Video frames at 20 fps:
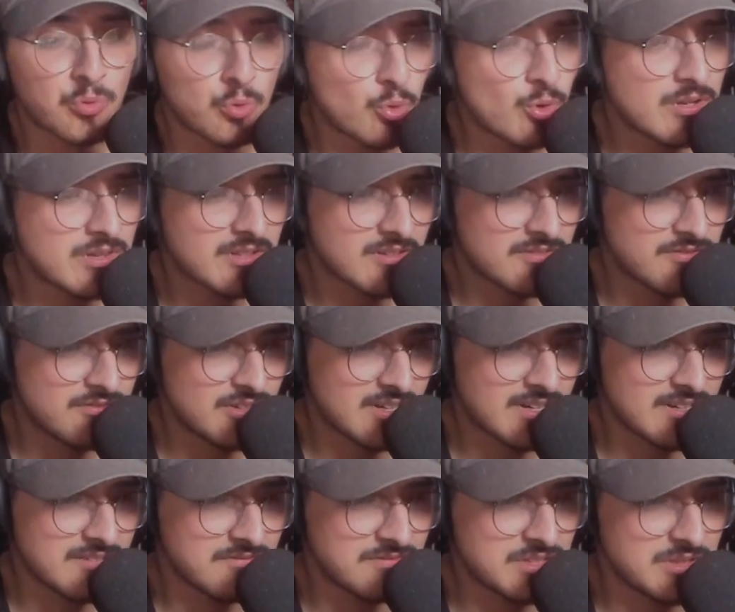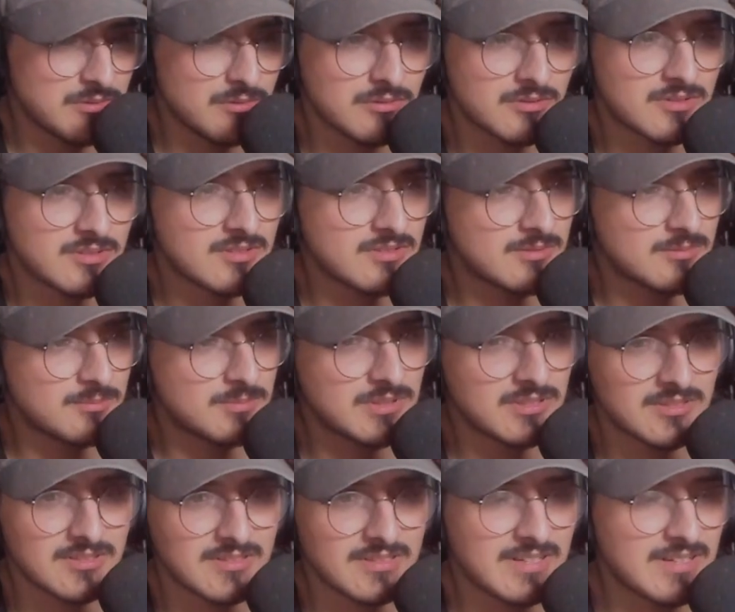ruined the fucking field,
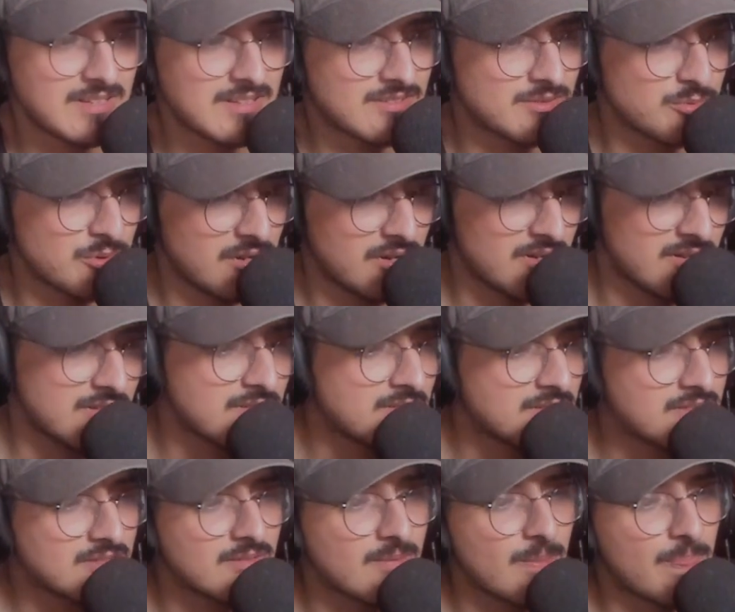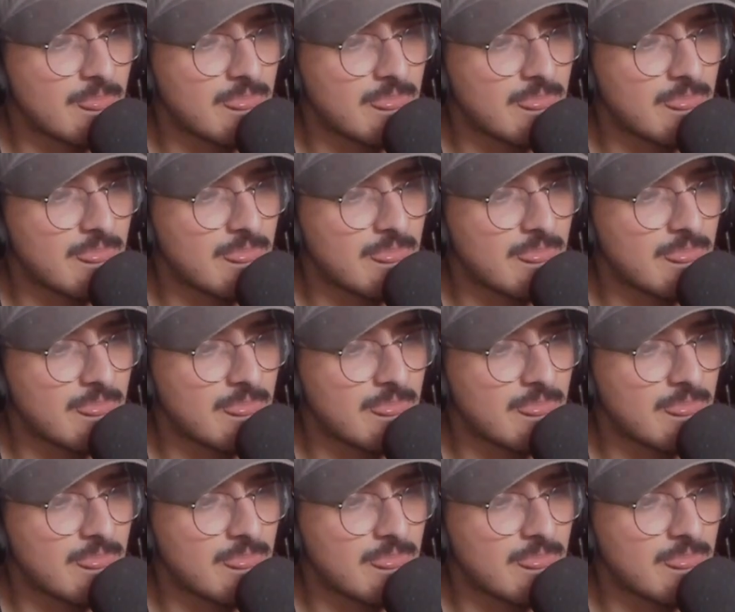but it is what it is.